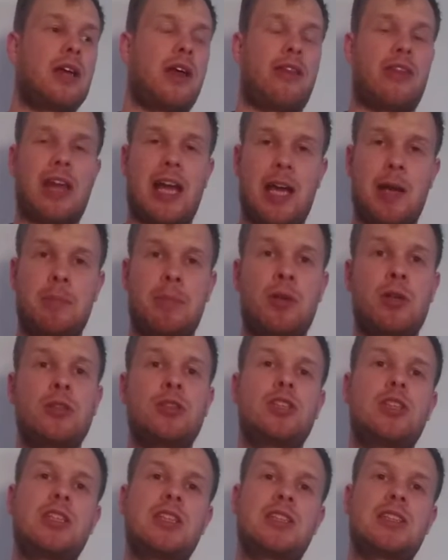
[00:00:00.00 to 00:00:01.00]
their
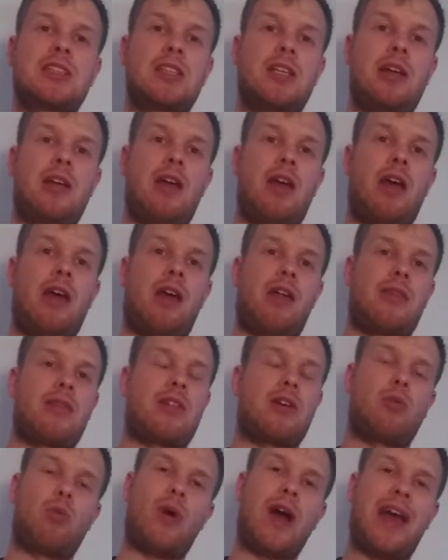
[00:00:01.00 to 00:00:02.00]
employees
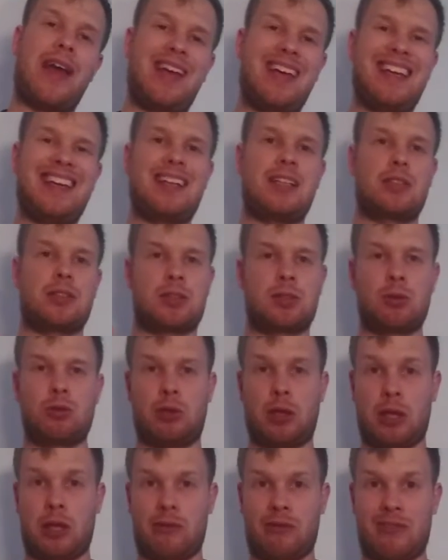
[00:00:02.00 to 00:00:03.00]
the way to
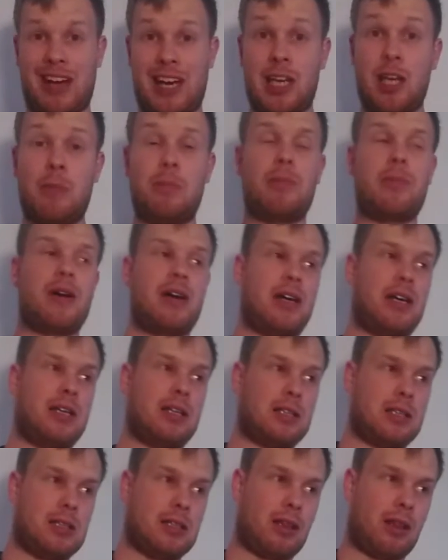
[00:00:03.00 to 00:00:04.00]
develop
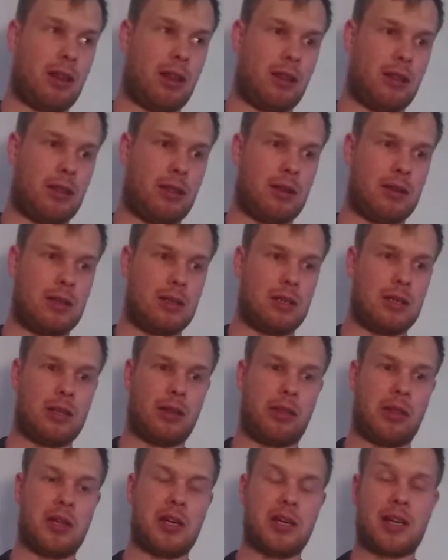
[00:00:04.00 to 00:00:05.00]

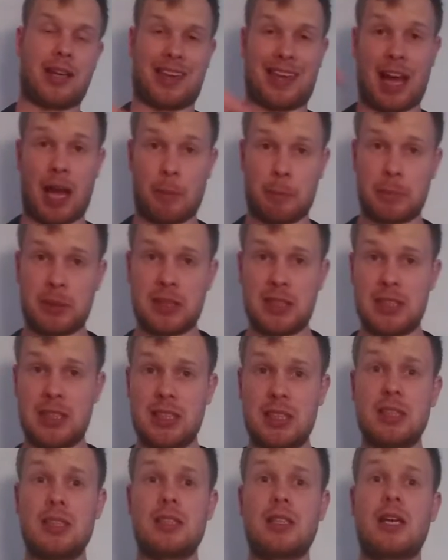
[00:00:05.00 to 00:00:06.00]
the company,
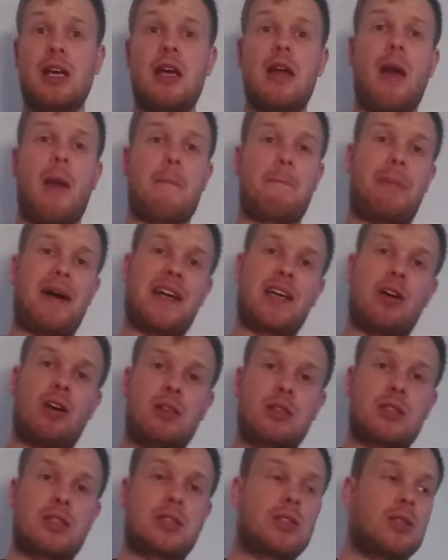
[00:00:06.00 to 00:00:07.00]
but
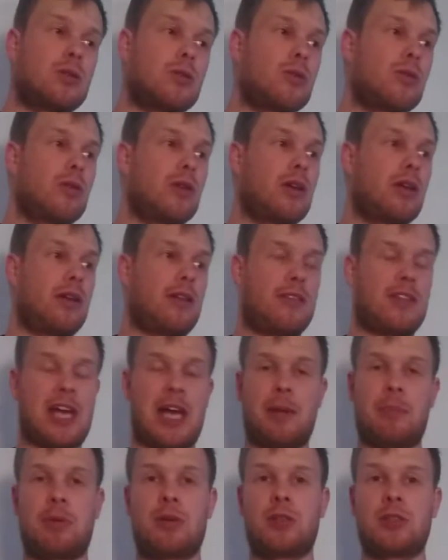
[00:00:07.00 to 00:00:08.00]
also the
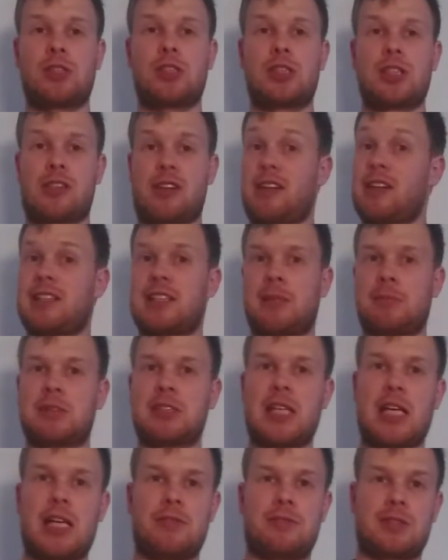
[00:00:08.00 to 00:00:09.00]
employees
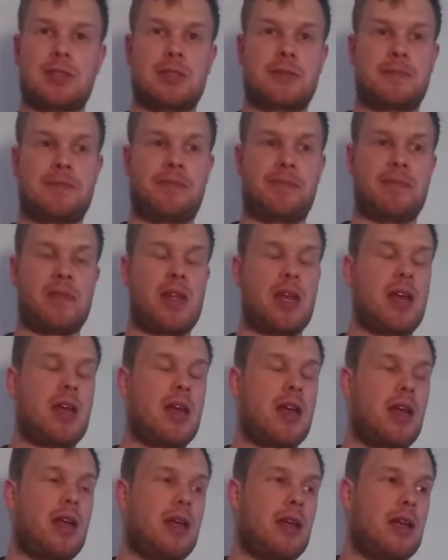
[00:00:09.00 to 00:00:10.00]
themselves.
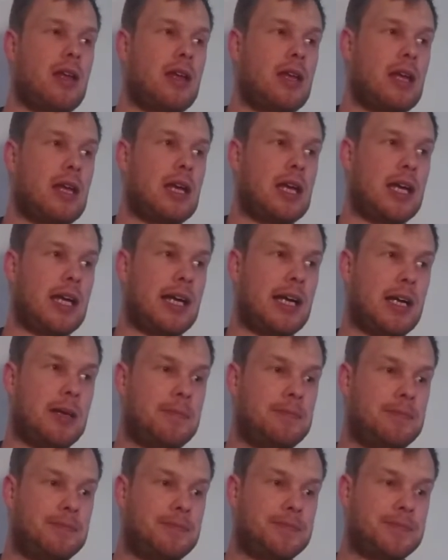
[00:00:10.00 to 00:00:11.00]

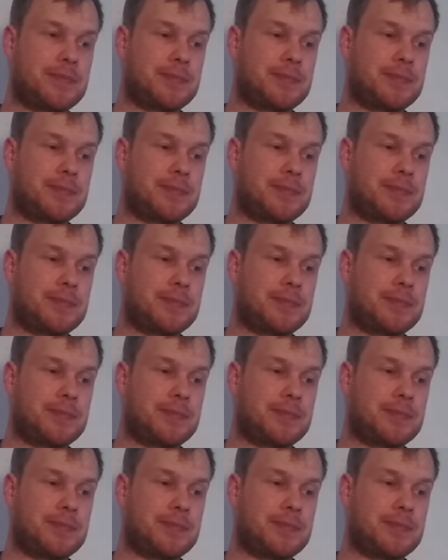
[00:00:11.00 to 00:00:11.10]
If